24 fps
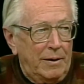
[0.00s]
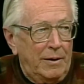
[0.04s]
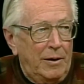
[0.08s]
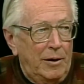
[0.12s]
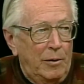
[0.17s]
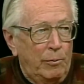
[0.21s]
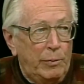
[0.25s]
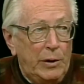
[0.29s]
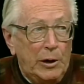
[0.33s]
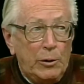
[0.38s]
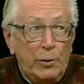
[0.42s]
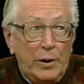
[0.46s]
Yeah,
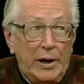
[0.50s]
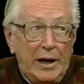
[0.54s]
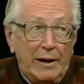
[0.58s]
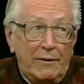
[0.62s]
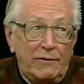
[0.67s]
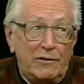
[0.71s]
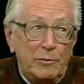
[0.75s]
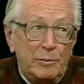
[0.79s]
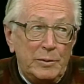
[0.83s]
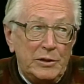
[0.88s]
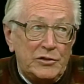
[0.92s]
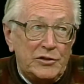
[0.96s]
but it would
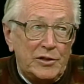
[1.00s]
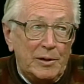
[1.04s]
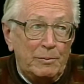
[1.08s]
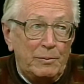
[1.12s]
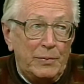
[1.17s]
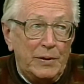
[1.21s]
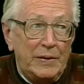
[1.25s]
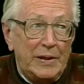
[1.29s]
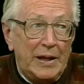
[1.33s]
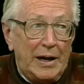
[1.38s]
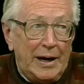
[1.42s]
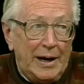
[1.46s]
have to be
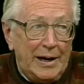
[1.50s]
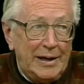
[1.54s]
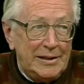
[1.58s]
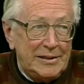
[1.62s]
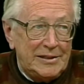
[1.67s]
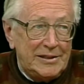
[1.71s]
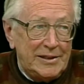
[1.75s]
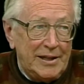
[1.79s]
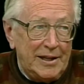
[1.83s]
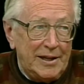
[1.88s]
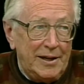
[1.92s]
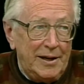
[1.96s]
something that
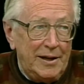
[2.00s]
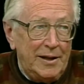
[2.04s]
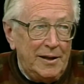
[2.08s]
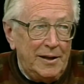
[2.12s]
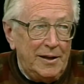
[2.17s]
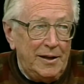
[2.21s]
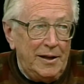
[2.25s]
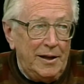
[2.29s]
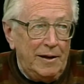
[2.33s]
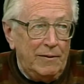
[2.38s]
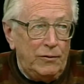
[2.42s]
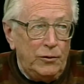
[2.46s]
I said.
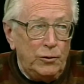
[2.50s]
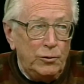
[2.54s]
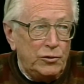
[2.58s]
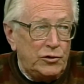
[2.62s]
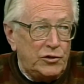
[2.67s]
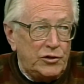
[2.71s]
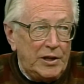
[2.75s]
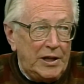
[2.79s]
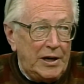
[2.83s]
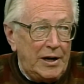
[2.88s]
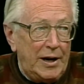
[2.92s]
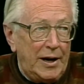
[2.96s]
If
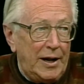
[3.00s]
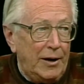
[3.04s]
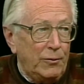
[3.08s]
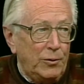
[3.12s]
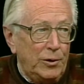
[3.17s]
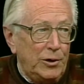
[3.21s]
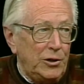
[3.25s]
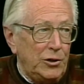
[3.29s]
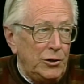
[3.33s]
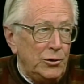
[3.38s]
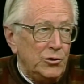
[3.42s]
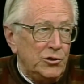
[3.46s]
you said it, I
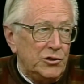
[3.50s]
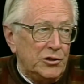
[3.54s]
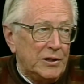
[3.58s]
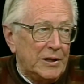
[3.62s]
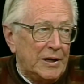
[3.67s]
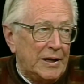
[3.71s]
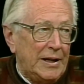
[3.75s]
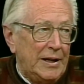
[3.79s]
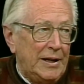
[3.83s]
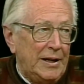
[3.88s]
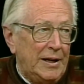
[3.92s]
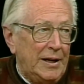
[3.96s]
wouldn't use
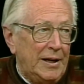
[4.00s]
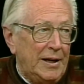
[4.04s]
it.